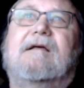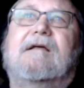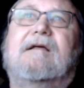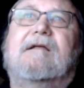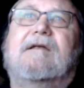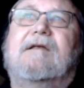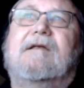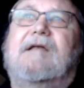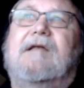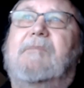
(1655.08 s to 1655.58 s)

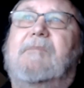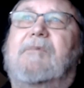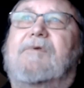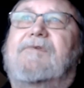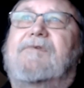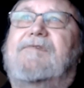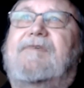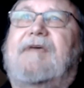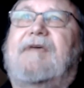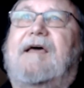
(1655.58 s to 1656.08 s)
Double
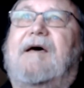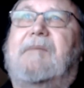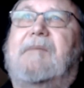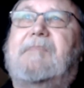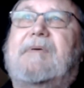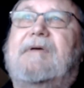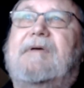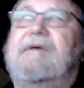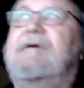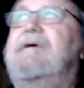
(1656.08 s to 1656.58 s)
ZEP.
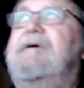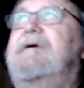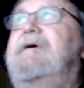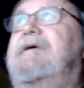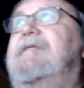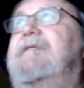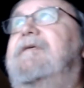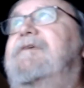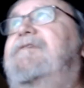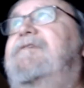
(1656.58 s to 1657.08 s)

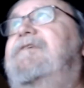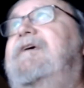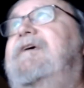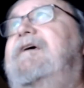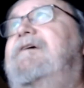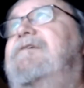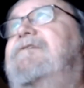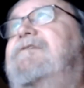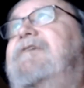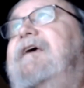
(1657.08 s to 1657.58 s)
The
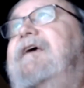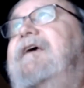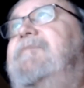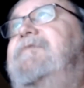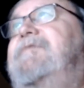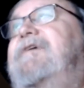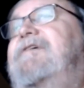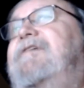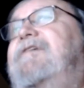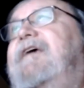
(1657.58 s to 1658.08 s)
single
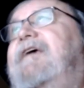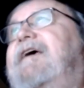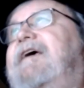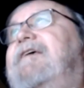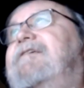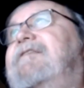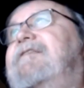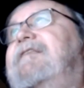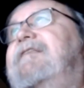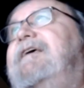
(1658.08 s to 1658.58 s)
ZEP just
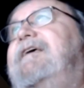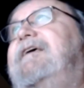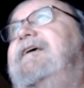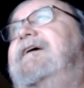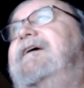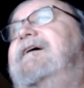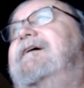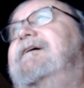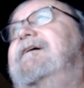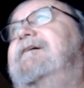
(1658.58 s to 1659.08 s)
has
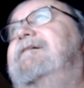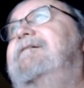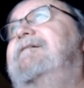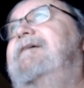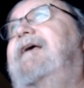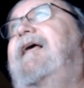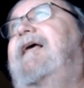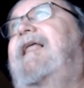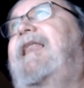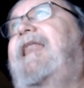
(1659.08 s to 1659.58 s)
the
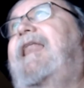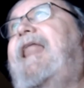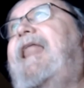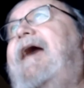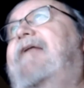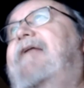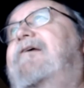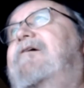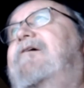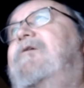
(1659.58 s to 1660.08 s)

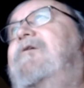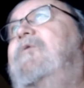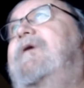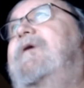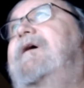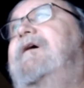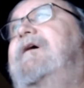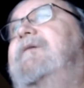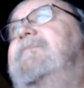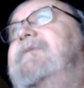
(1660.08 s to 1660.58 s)
ladder
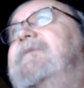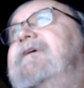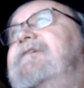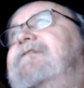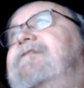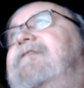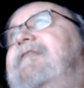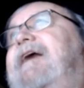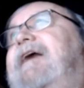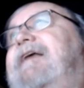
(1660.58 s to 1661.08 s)
going up.
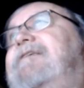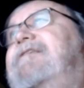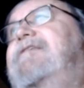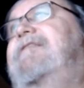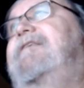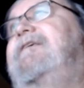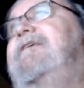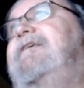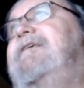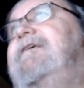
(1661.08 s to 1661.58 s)
That's
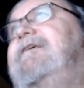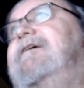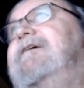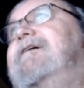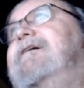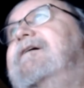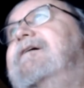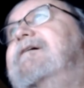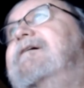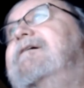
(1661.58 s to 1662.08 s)
the